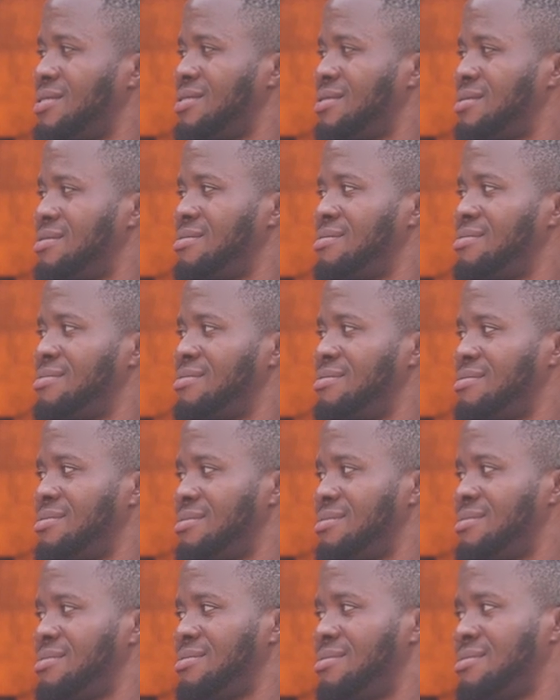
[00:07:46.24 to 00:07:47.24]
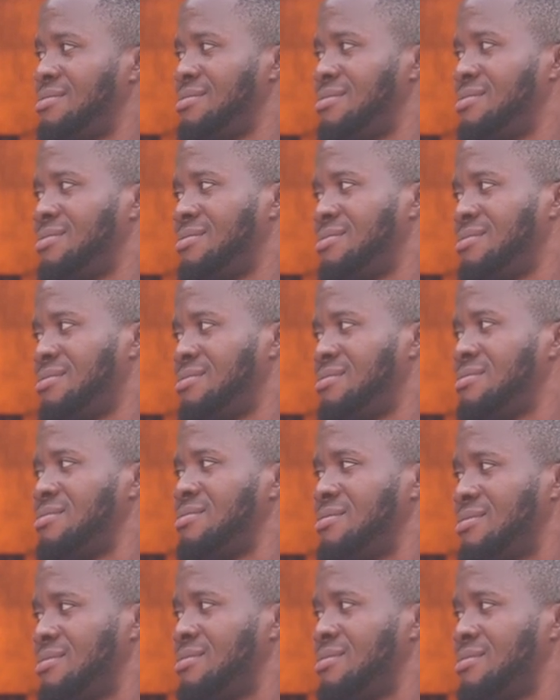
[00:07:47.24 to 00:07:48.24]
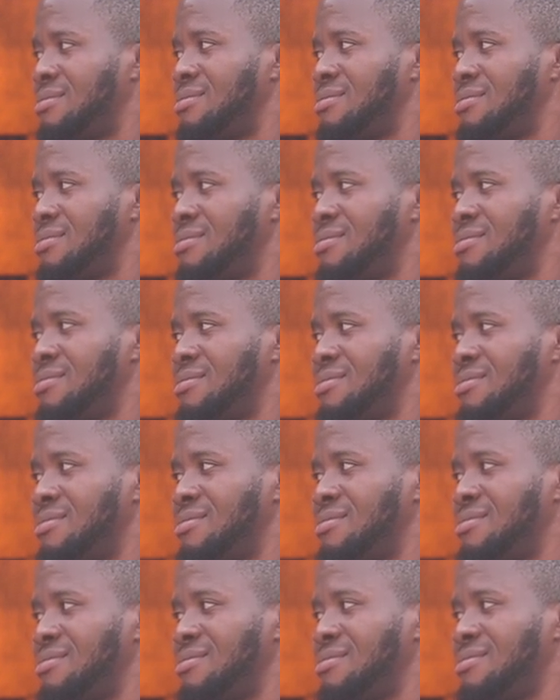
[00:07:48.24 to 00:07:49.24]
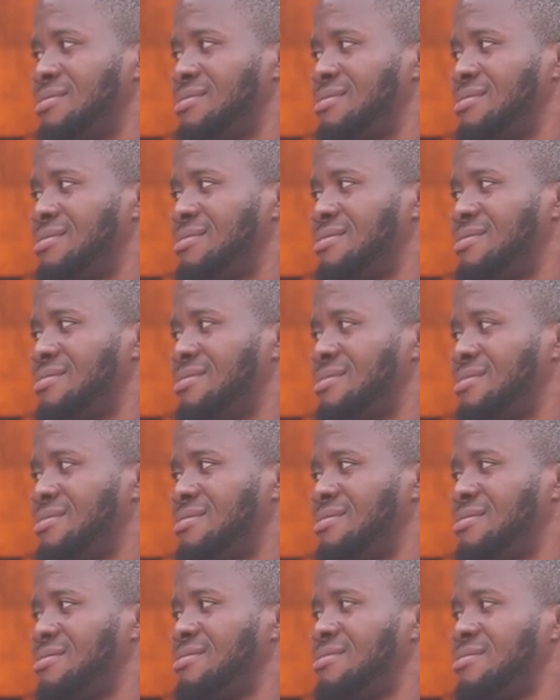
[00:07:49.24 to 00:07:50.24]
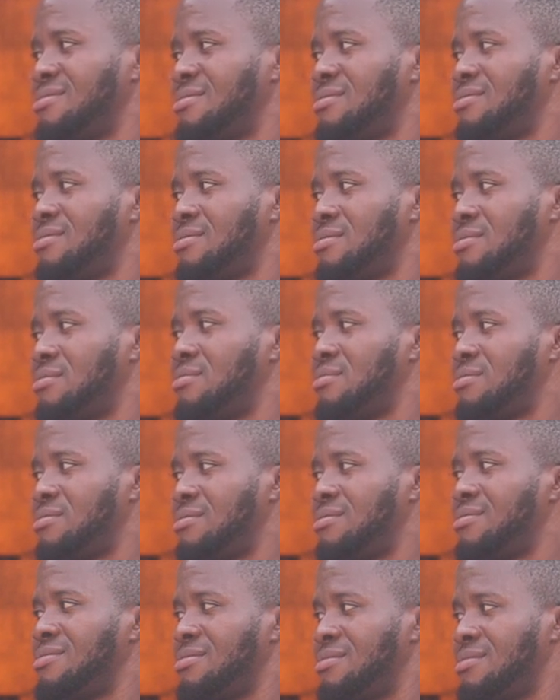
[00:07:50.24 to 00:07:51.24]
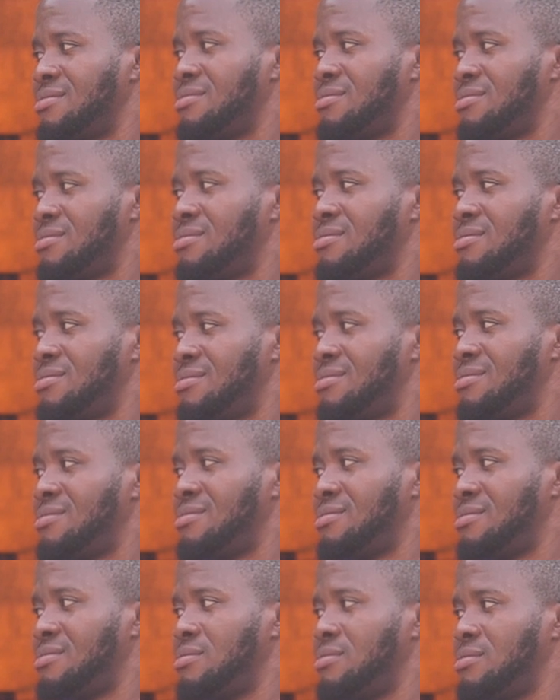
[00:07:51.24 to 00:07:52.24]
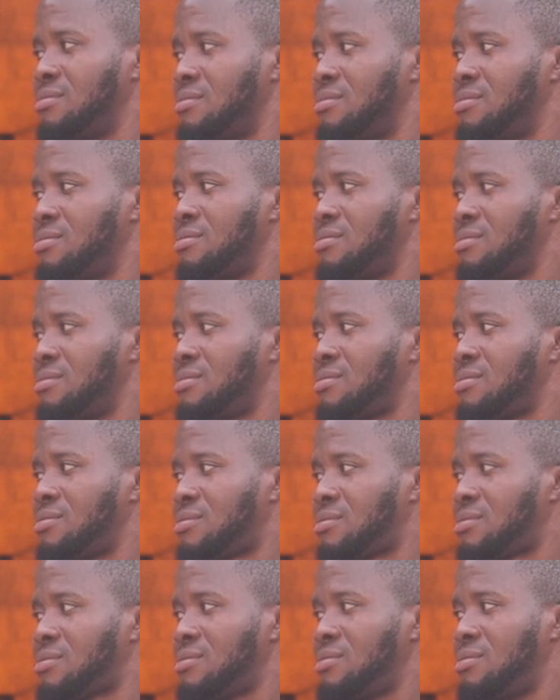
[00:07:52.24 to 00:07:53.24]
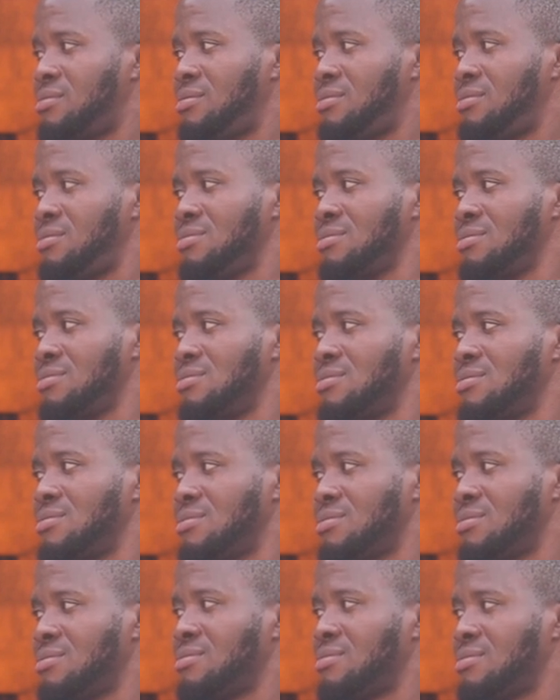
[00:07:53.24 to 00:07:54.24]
(not speaking)